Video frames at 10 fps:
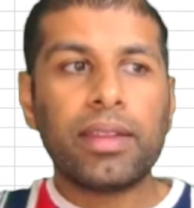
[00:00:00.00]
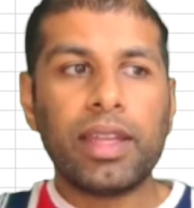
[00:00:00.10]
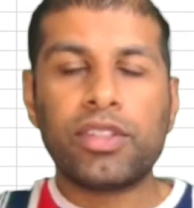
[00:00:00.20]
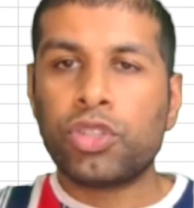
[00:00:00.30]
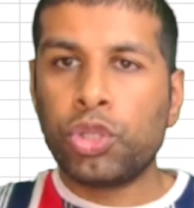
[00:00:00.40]

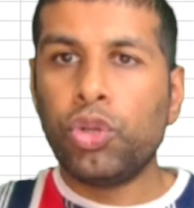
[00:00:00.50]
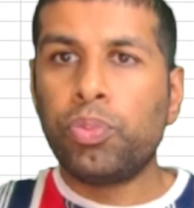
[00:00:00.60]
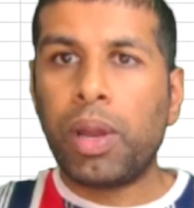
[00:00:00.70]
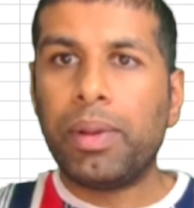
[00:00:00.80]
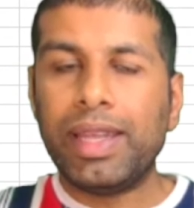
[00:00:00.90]
there's two
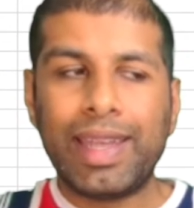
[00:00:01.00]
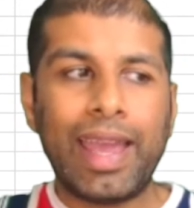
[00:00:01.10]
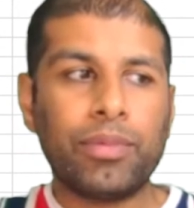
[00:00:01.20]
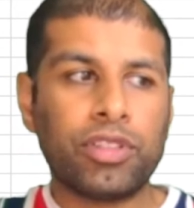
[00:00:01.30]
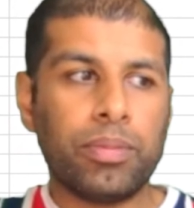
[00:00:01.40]
Premier League
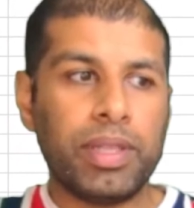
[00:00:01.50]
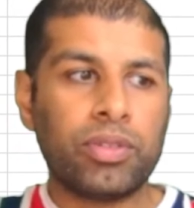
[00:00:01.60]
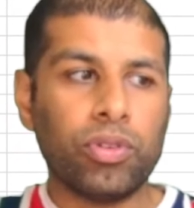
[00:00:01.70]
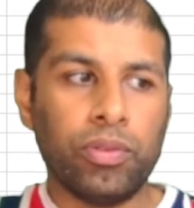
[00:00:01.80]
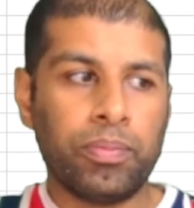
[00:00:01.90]
games to be
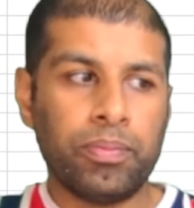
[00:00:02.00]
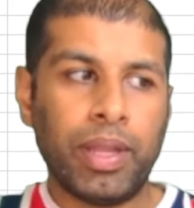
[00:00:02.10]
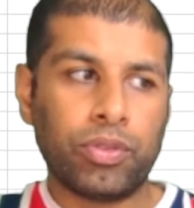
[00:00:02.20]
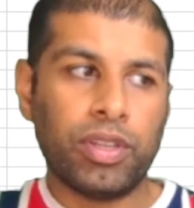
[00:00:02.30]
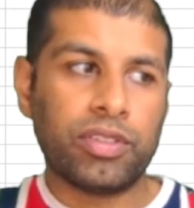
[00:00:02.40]
sort of
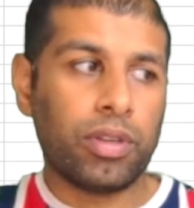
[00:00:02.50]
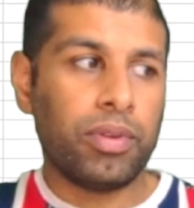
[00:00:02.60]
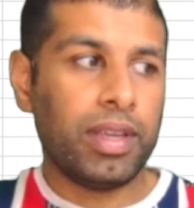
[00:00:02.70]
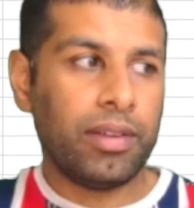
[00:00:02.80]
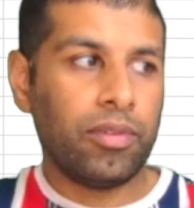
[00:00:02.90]
penciled in. So
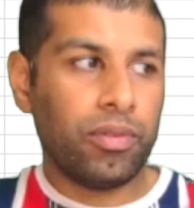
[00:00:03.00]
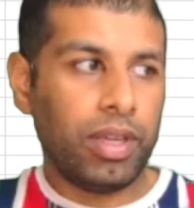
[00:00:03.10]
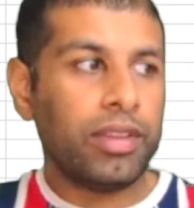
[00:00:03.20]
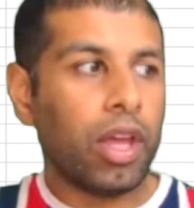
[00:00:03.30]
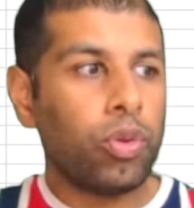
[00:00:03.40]

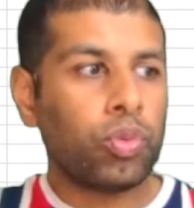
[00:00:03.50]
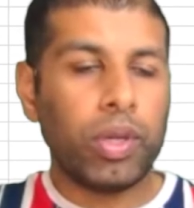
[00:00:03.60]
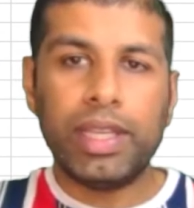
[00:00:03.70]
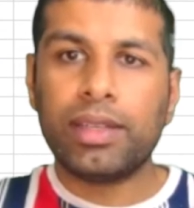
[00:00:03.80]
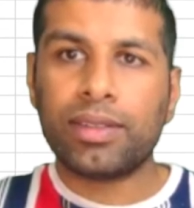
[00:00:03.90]
in those
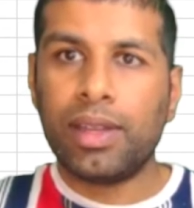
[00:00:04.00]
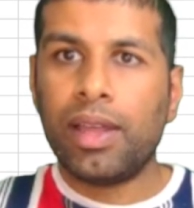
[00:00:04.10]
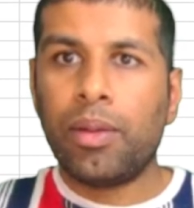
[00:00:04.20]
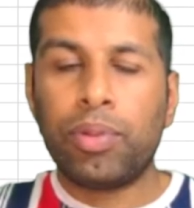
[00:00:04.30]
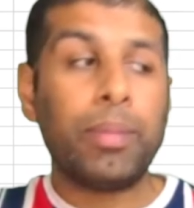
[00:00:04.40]
weeks,
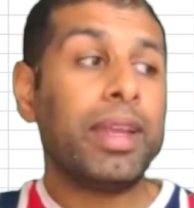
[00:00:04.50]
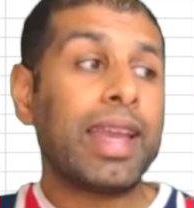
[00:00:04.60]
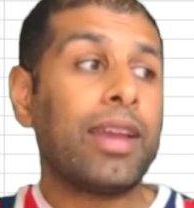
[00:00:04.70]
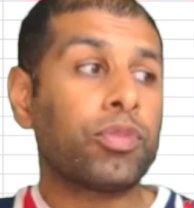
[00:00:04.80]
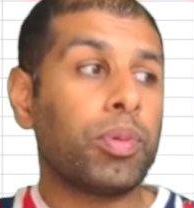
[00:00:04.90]
Premier League
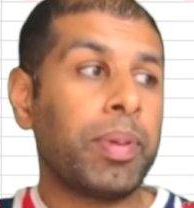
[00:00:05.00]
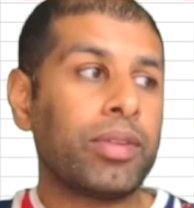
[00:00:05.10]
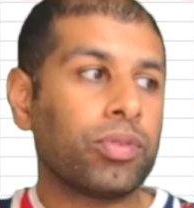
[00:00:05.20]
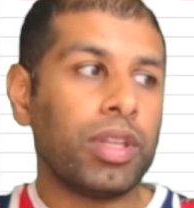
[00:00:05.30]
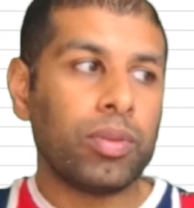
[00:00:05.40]
games will be
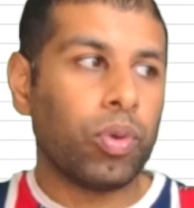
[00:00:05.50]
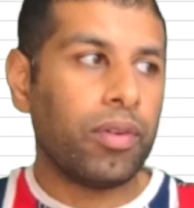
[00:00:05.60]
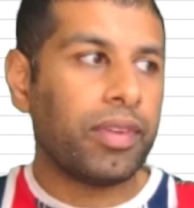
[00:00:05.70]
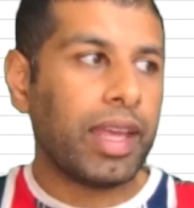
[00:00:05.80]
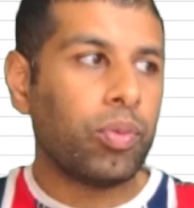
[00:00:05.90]
penciled in,
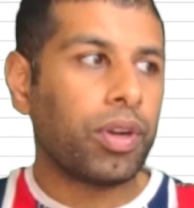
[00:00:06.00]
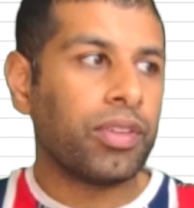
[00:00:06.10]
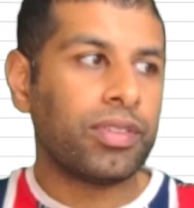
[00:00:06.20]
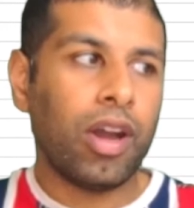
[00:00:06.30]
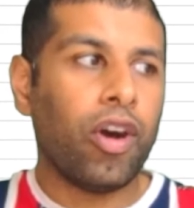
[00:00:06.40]
whether they want to
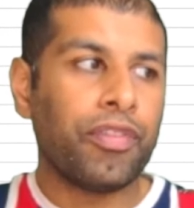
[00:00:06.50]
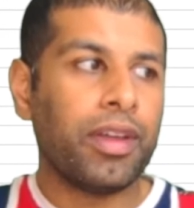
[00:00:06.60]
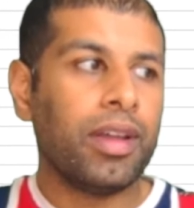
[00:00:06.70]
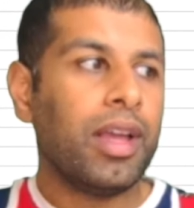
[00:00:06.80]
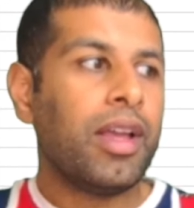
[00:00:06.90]
start off
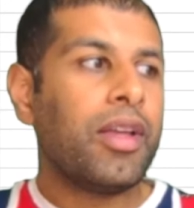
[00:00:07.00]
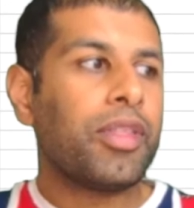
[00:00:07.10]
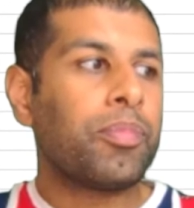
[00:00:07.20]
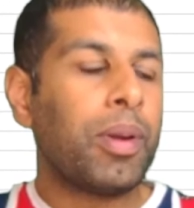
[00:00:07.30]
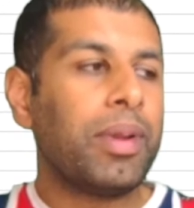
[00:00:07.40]
the,
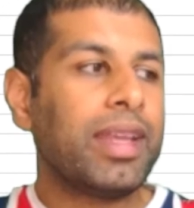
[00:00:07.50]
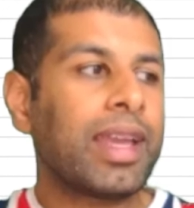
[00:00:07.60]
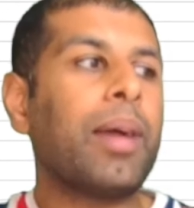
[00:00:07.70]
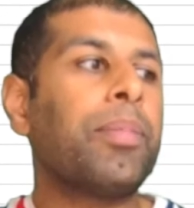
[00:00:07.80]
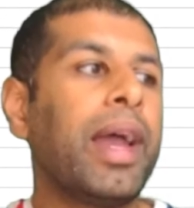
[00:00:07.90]
the Premier League
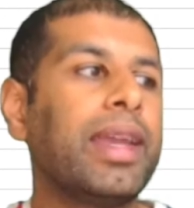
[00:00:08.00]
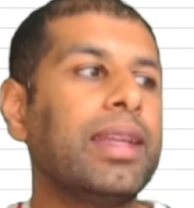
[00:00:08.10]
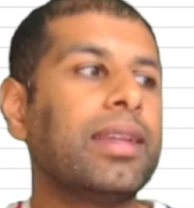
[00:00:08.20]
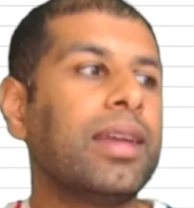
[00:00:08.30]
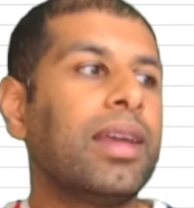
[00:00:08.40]

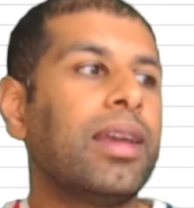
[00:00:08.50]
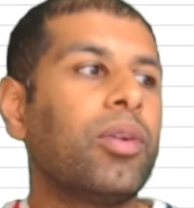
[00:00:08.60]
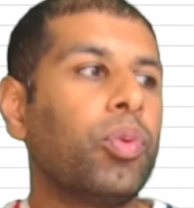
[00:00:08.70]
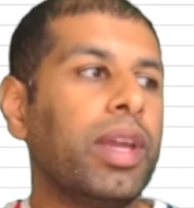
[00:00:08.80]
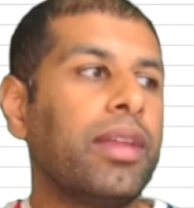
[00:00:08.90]
campaign
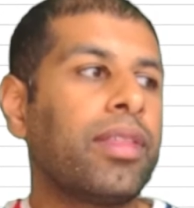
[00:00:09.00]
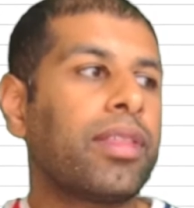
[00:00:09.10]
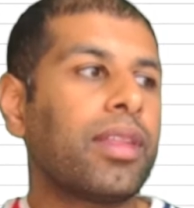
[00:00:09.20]
with